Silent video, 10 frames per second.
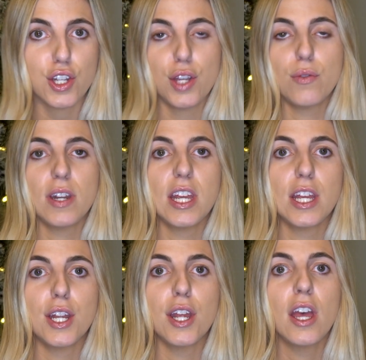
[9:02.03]
Do you
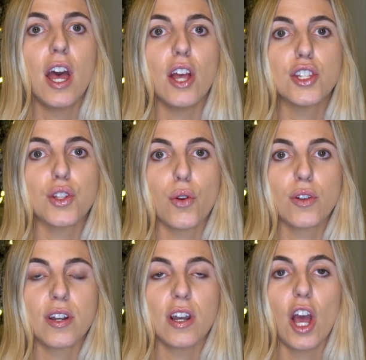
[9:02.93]
need certain